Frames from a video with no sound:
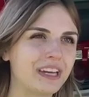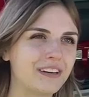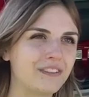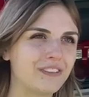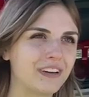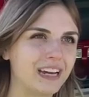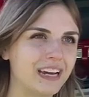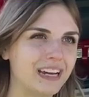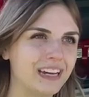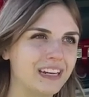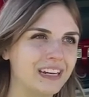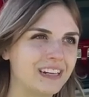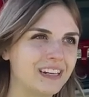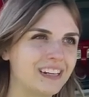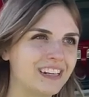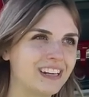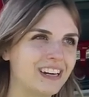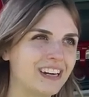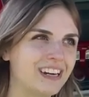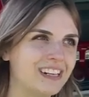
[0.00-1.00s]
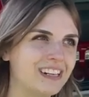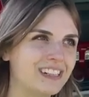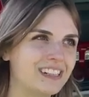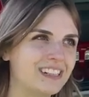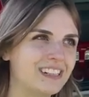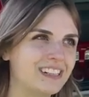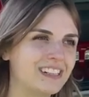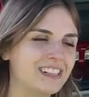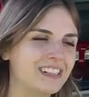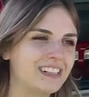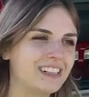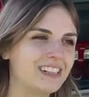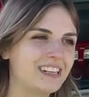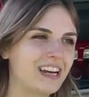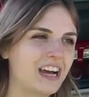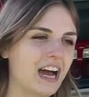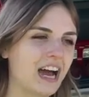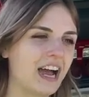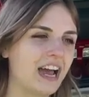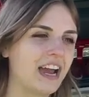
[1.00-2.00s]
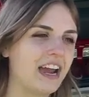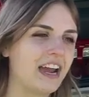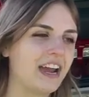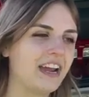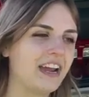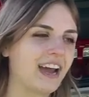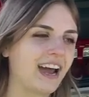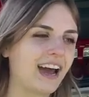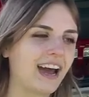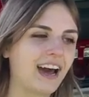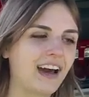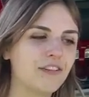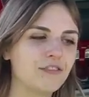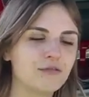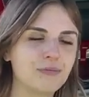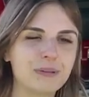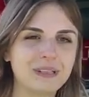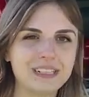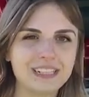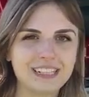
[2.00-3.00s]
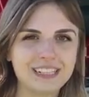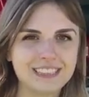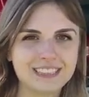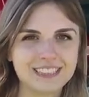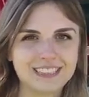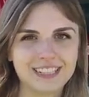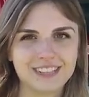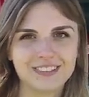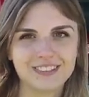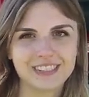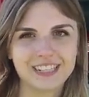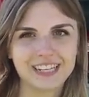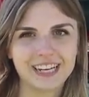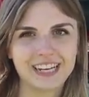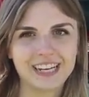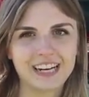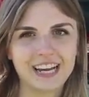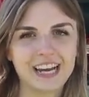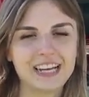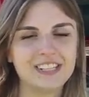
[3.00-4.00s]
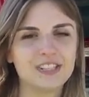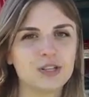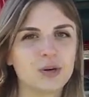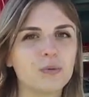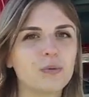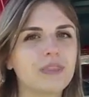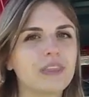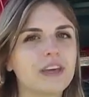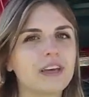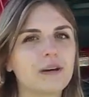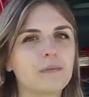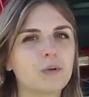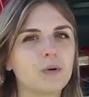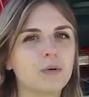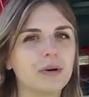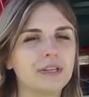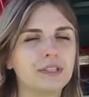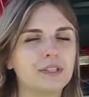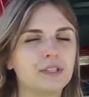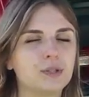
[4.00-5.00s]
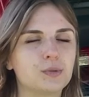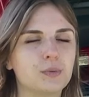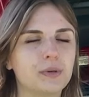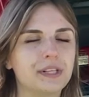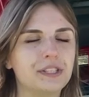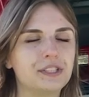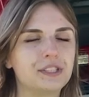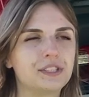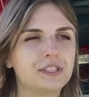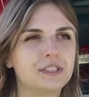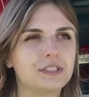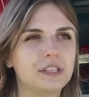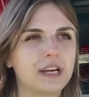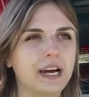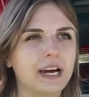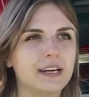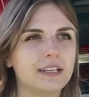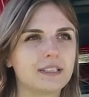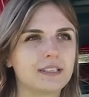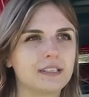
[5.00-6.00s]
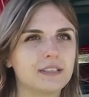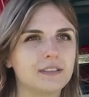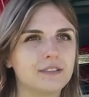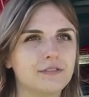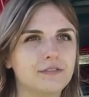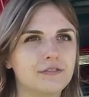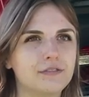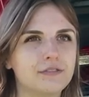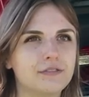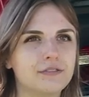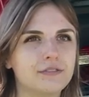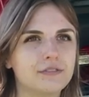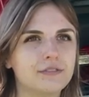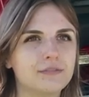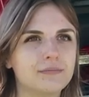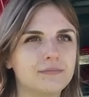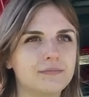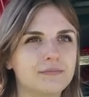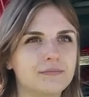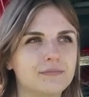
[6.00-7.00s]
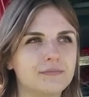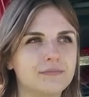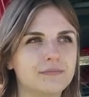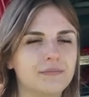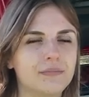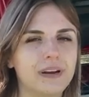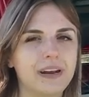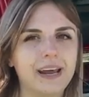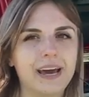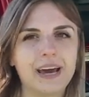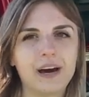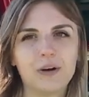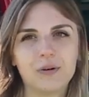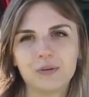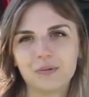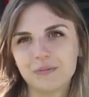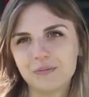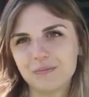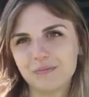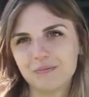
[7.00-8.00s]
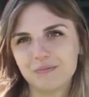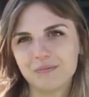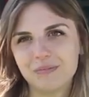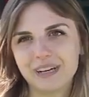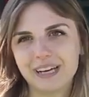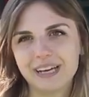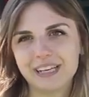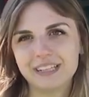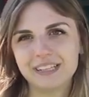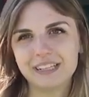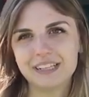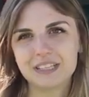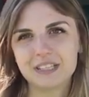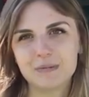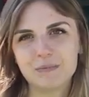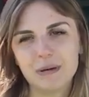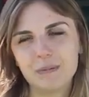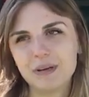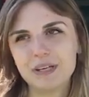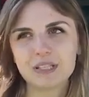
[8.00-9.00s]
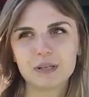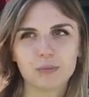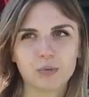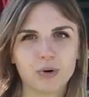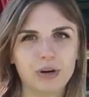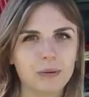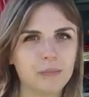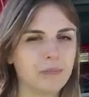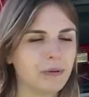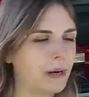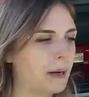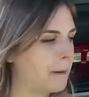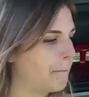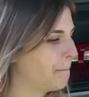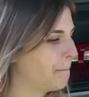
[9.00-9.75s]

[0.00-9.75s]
at a van. I have been considering it. I don't think I'm going to switch as of now, at least. Maybe at some point, but.